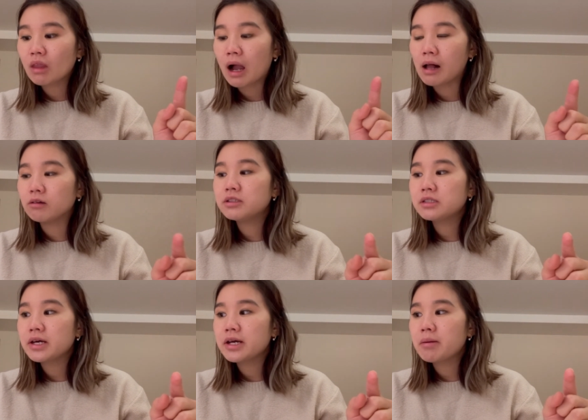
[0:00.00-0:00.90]
I would
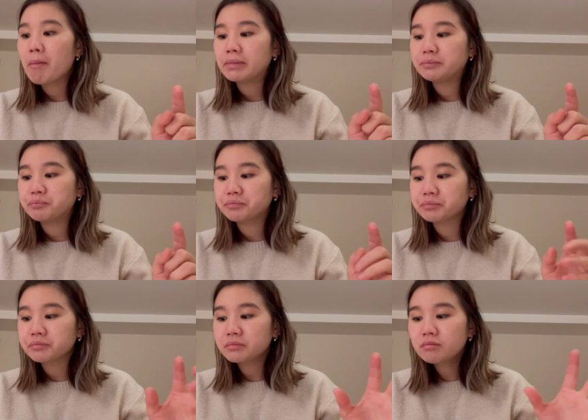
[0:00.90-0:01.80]
say
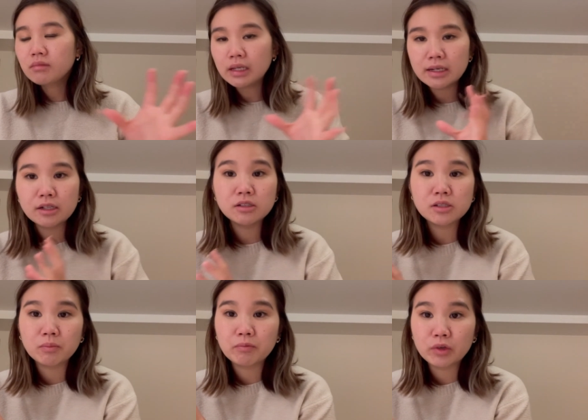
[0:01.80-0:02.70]
it
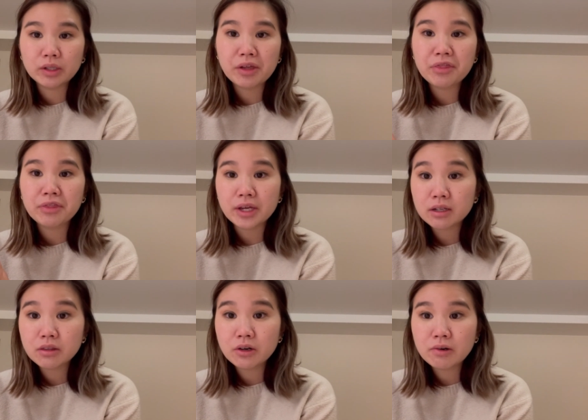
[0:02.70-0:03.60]
is really
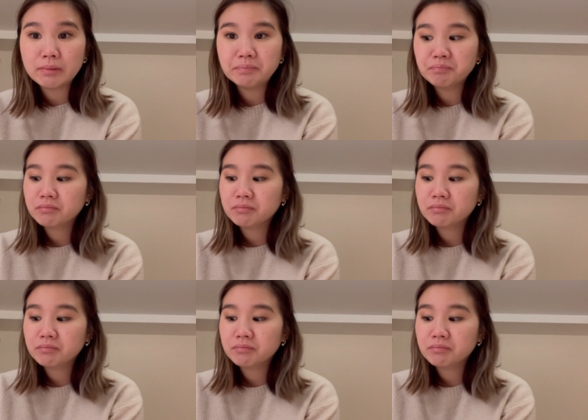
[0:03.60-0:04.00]
thick though.